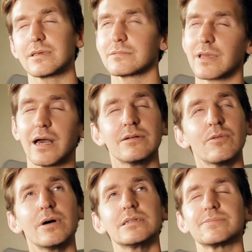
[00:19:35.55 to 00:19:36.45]
he kind of
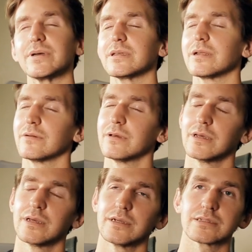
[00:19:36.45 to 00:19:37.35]
was, but you know,
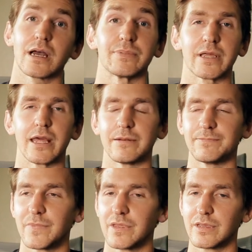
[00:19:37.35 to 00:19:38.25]
it's complicated.
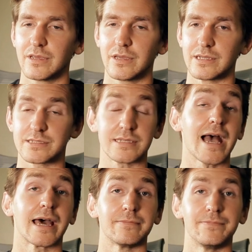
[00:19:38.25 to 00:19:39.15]
It's
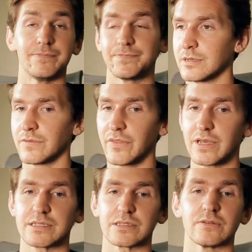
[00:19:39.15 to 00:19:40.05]
sad.
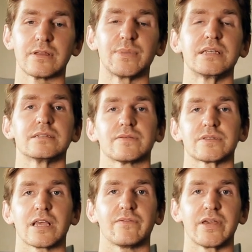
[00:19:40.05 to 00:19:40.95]
Thus, his only means of
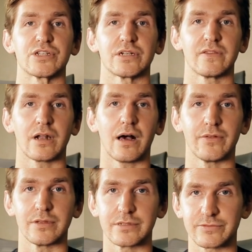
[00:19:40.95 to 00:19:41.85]
salvation in the
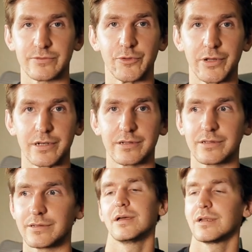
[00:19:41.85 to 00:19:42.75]
novel is ruined.
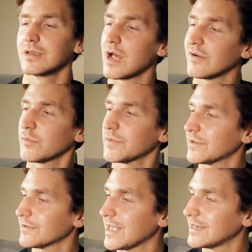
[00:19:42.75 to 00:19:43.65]
Novel with
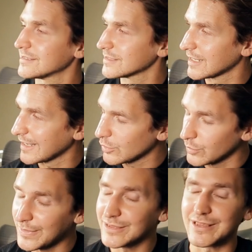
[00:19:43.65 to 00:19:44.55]
Cocaine is a
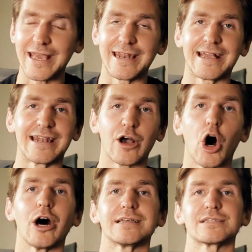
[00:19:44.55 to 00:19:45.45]
humiliating and
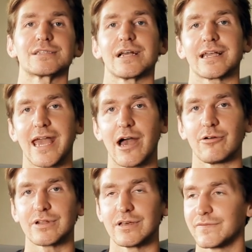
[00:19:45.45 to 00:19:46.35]
honest
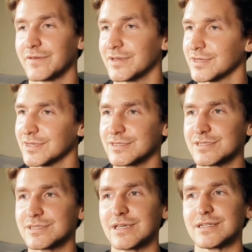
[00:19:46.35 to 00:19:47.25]
account of
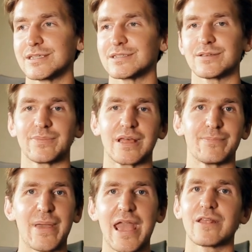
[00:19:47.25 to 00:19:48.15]
cynicism
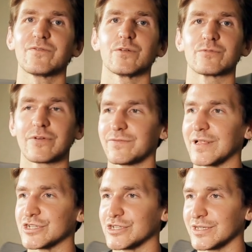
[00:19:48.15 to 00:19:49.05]
and painful
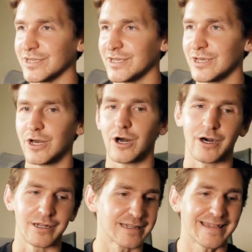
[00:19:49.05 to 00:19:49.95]
reflection
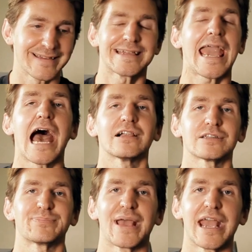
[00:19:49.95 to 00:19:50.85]
on
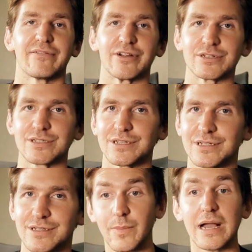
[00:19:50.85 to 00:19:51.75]
callous behaviors,
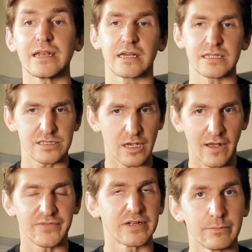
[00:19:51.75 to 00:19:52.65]
reminding us,
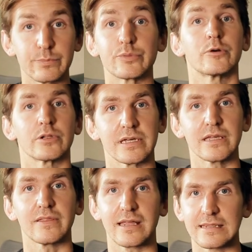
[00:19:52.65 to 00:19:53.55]
often
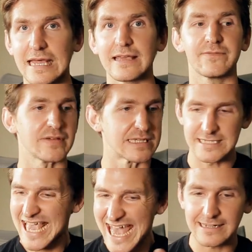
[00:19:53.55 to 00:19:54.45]
brutally, that life
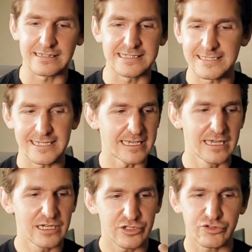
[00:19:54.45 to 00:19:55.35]
is endlessly
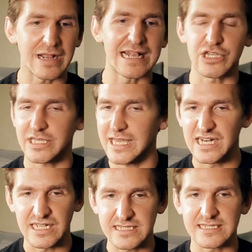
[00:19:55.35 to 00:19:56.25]
tragic
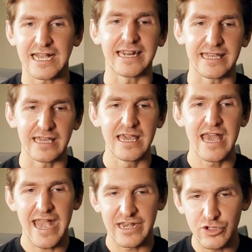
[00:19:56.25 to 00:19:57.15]
and exciting,
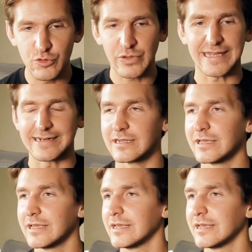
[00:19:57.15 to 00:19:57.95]
and you can